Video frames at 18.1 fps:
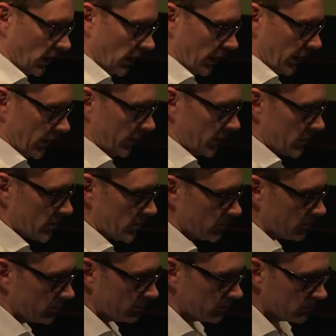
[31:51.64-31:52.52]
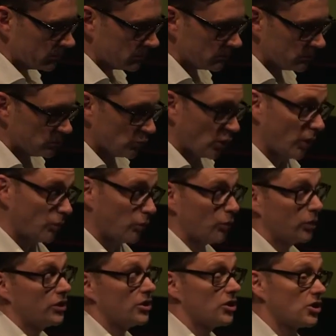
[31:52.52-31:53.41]
and what I
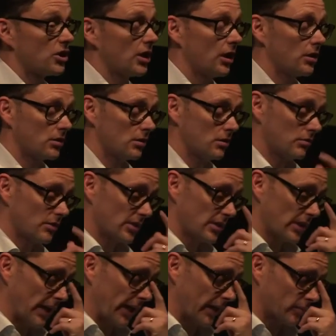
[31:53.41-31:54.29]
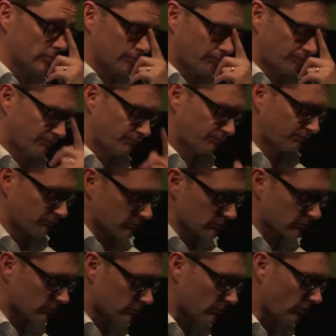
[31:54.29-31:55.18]
wanted to share to you today.
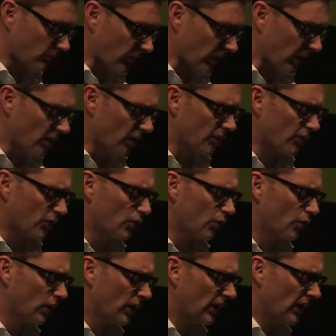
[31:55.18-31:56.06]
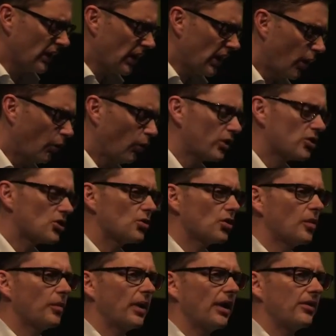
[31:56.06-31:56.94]
And I thought, I want to
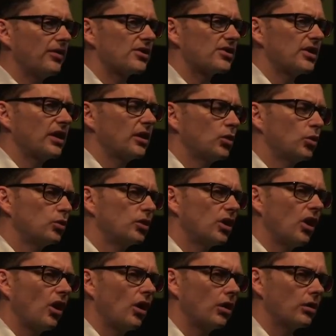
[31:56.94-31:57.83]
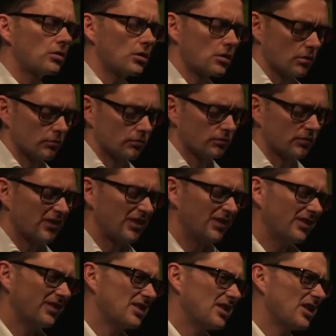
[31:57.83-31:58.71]
talk about this thing called cards.
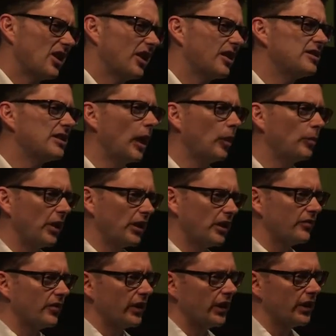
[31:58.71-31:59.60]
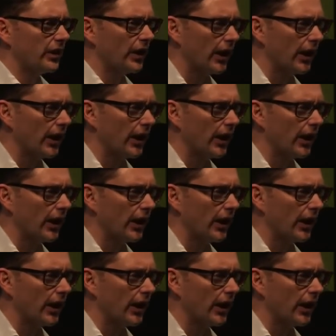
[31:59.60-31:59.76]
There's a kind of name they're giving it